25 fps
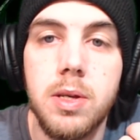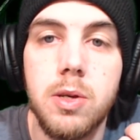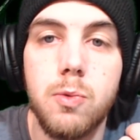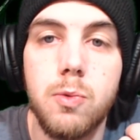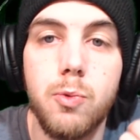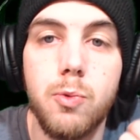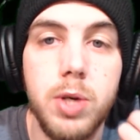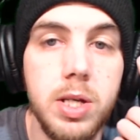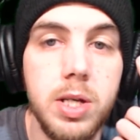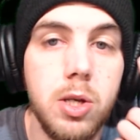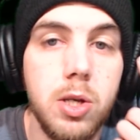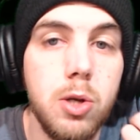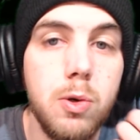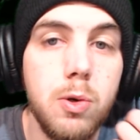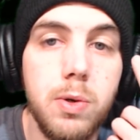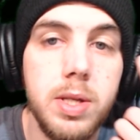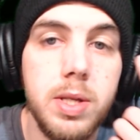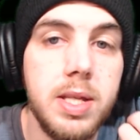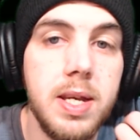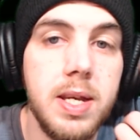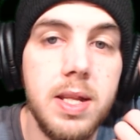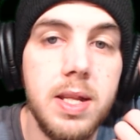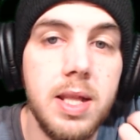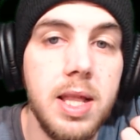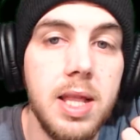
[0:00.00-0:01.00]
We knew
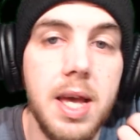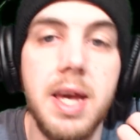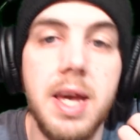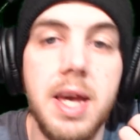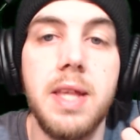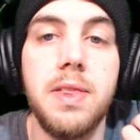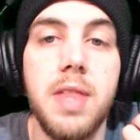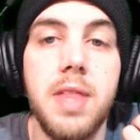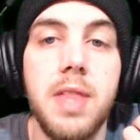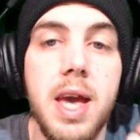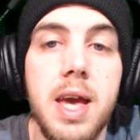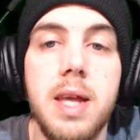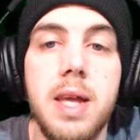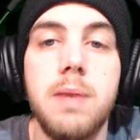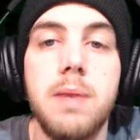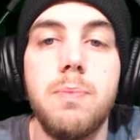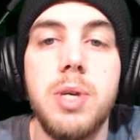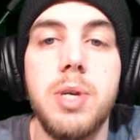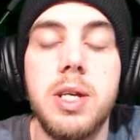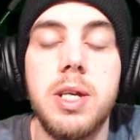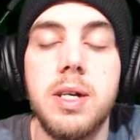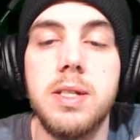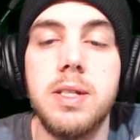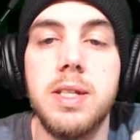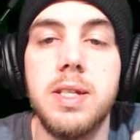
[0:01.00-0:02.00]
it didn't land then
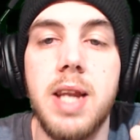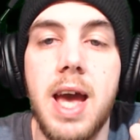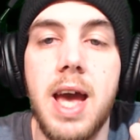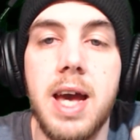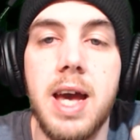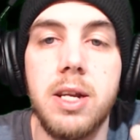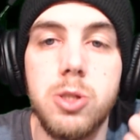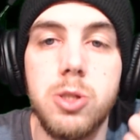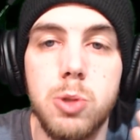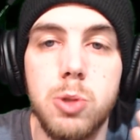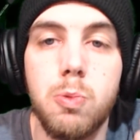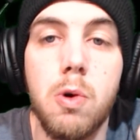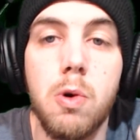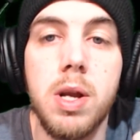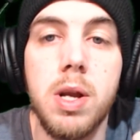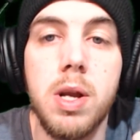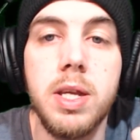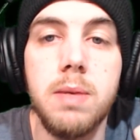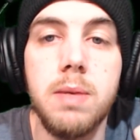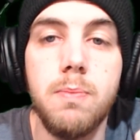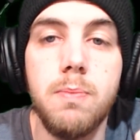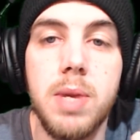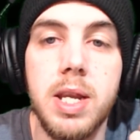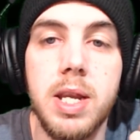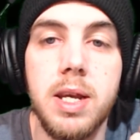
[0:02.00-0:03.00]
because it had a
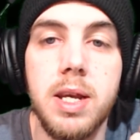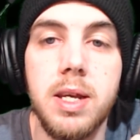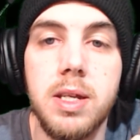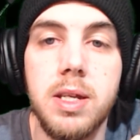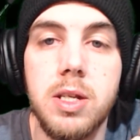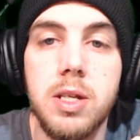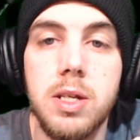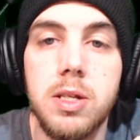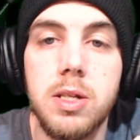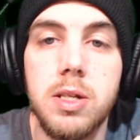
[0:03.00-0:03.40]
20-minute